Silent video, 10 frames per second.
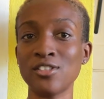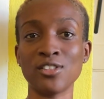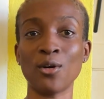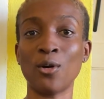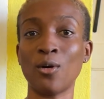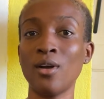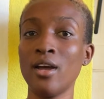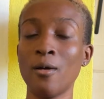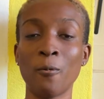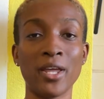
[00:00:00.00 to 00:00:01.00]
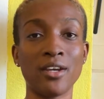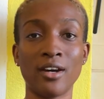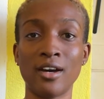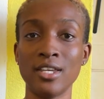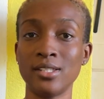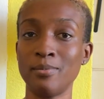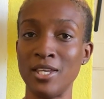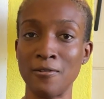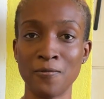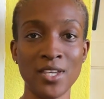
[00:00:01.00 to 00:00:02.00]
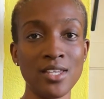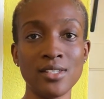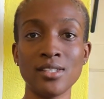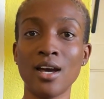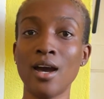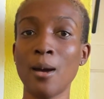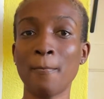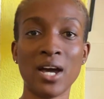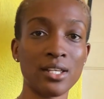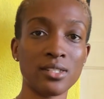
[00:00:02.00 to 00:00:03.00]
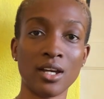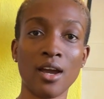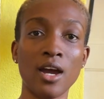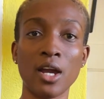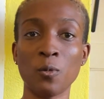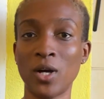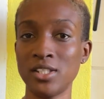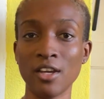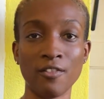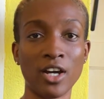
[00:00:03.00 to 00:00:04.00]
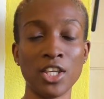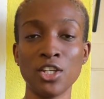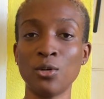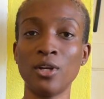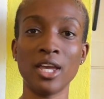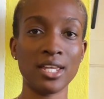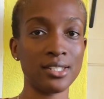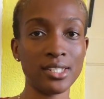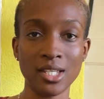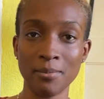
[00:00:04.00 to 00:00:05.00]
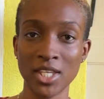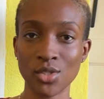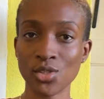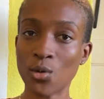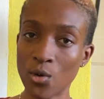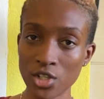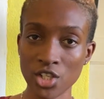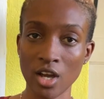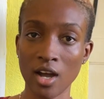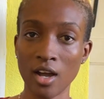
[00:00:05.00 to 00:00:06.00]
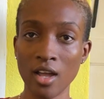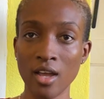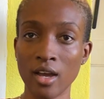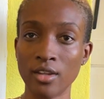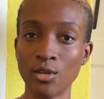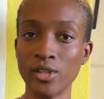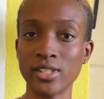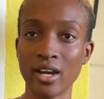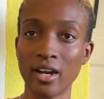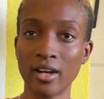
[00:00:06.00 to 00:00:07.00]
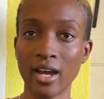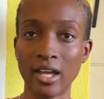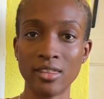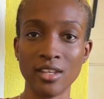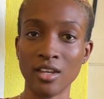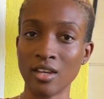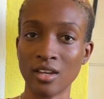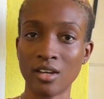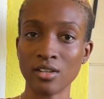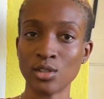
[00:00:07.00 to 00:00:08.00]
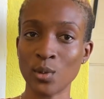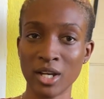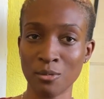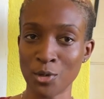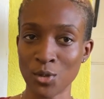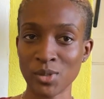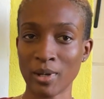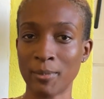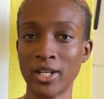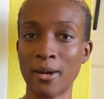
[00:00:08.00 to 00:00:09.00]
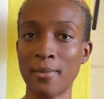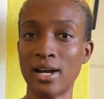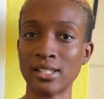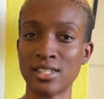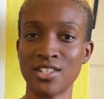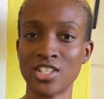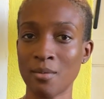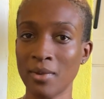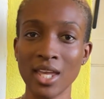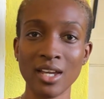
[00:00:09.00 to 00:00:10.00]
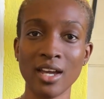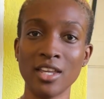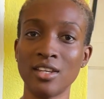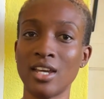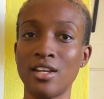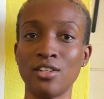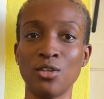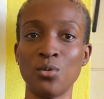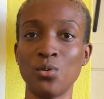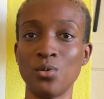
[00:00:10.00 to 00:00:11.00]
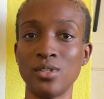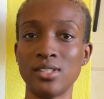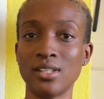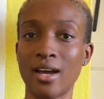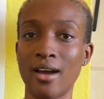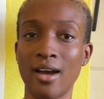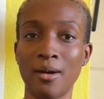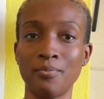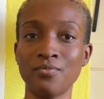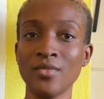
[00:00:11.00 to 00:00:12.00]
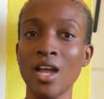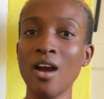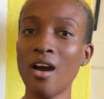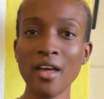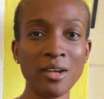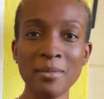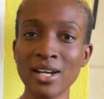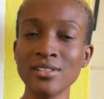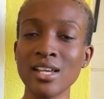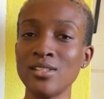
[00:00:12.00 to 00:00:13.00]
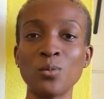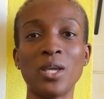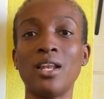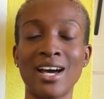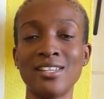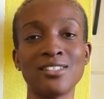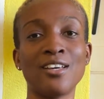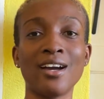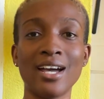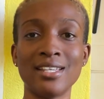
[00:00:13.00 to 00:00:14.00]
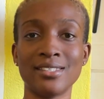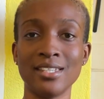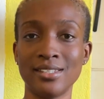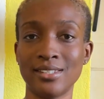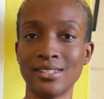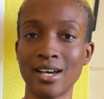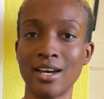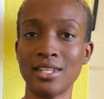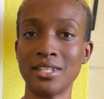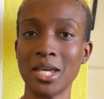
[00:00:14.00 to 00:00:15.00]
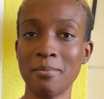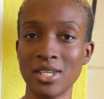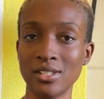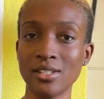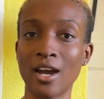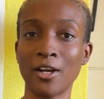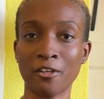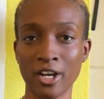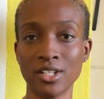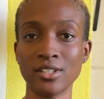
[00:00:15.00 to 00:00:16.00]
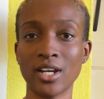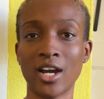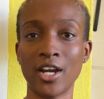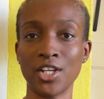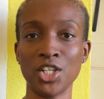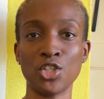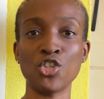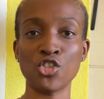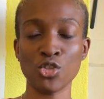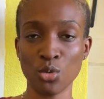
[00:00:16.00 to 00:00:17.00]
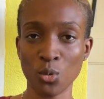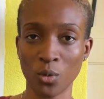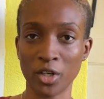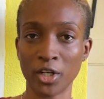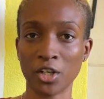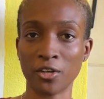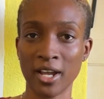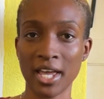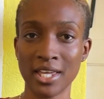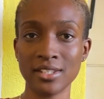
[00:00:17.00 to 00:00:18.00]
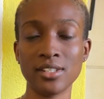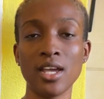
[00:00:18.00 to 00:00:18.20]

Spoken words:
So whether it be Visa, MasterCard, whatever, you know, NCB, Scotia, those are, I think, two of the most popular banks in Jamaica. You can use other banks as well. As long as it's a debit or credit card, it should work, right?